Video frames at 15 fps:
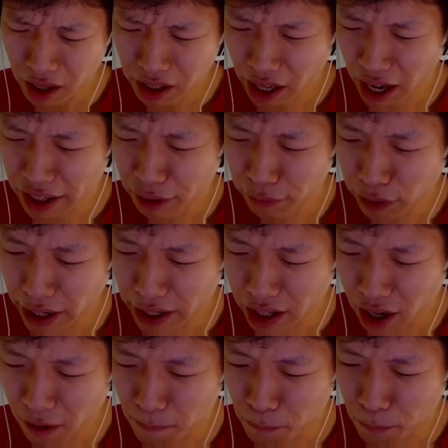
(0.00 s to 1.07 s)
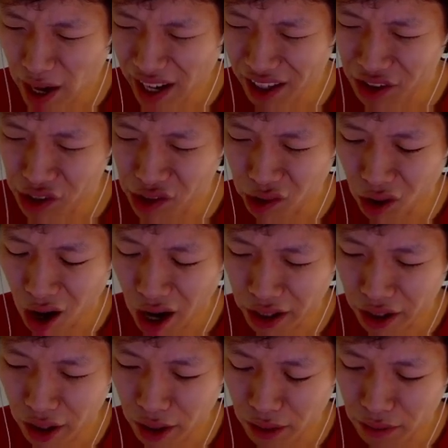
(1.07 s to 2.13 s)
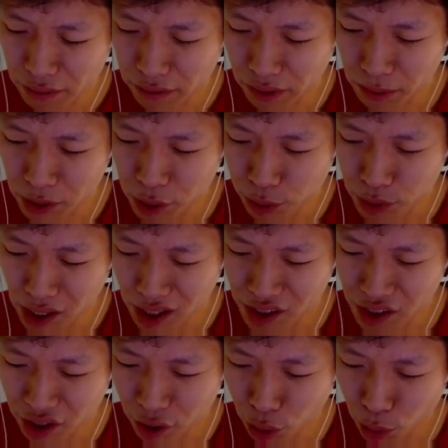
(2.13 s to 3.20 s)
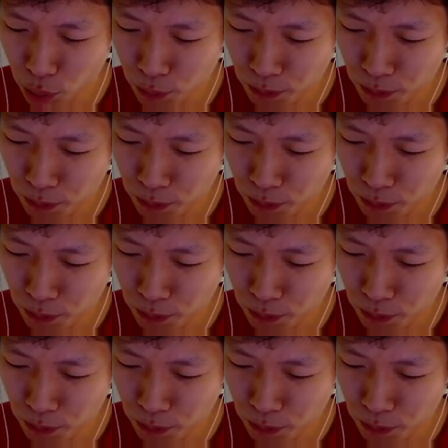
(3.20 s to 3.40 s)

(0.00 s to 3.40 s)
Kind of like Mage Soraka from 2 sets ago.